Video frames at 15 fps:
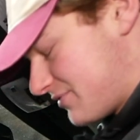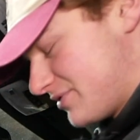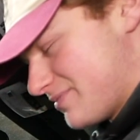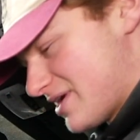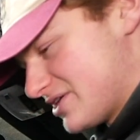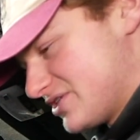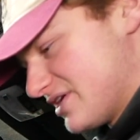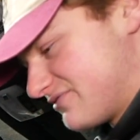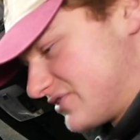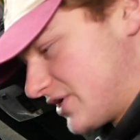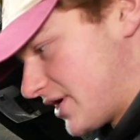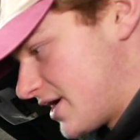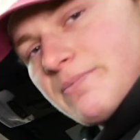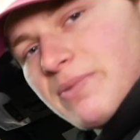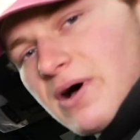with my
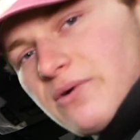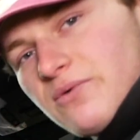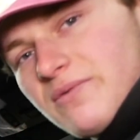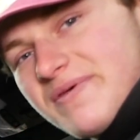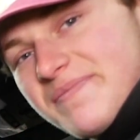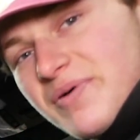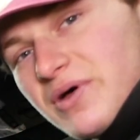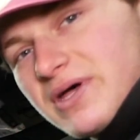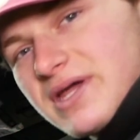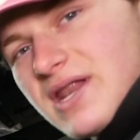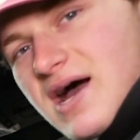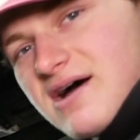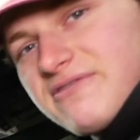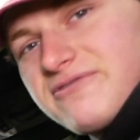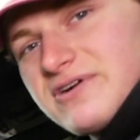shifter, but we'll be pulling it
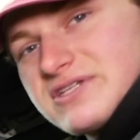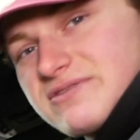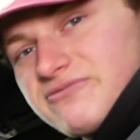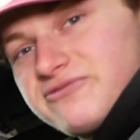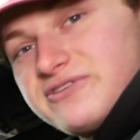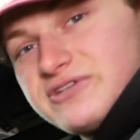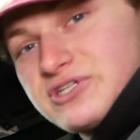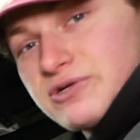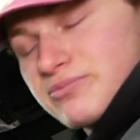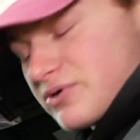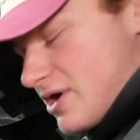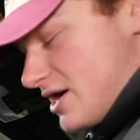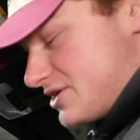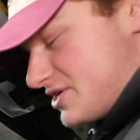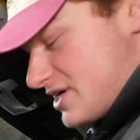off for some future
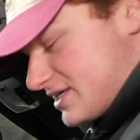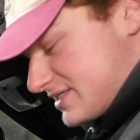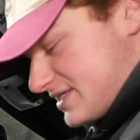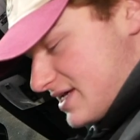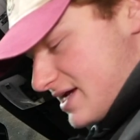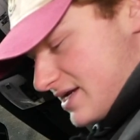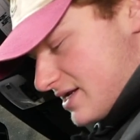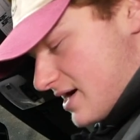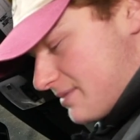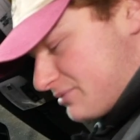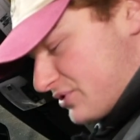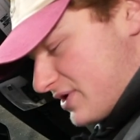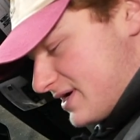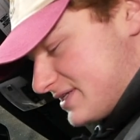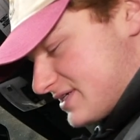projects and
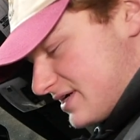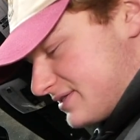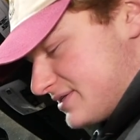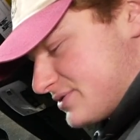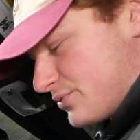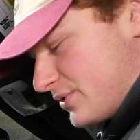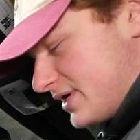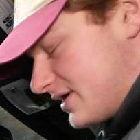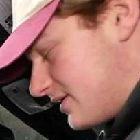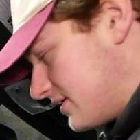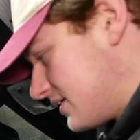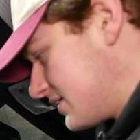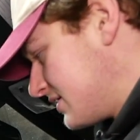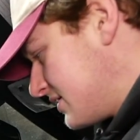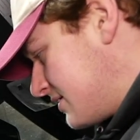upgrades on this wheel.
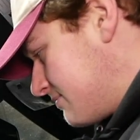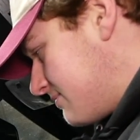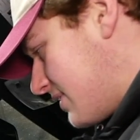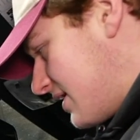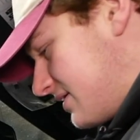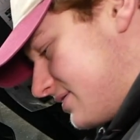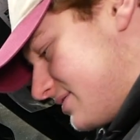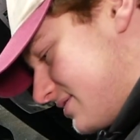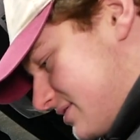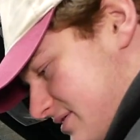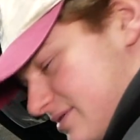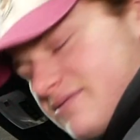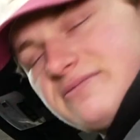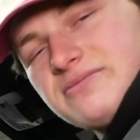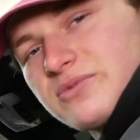But
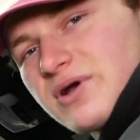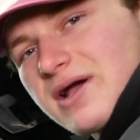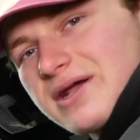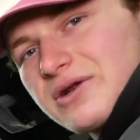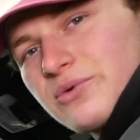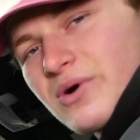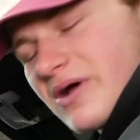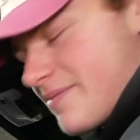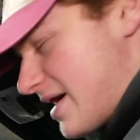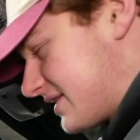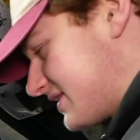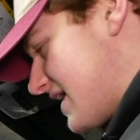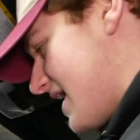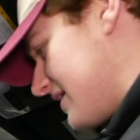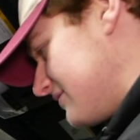we're not gonna worry
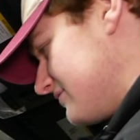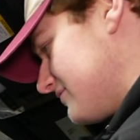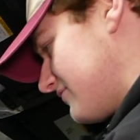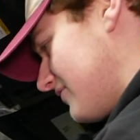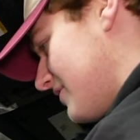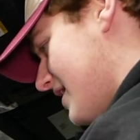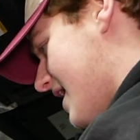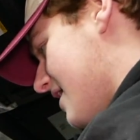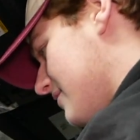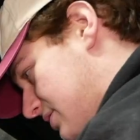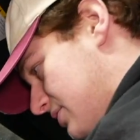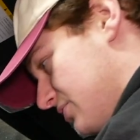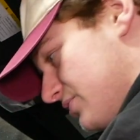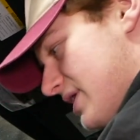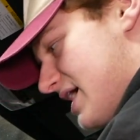about that for now.
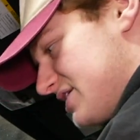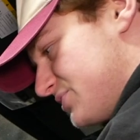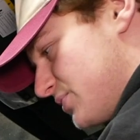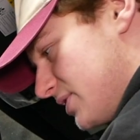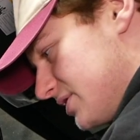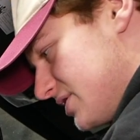You guys will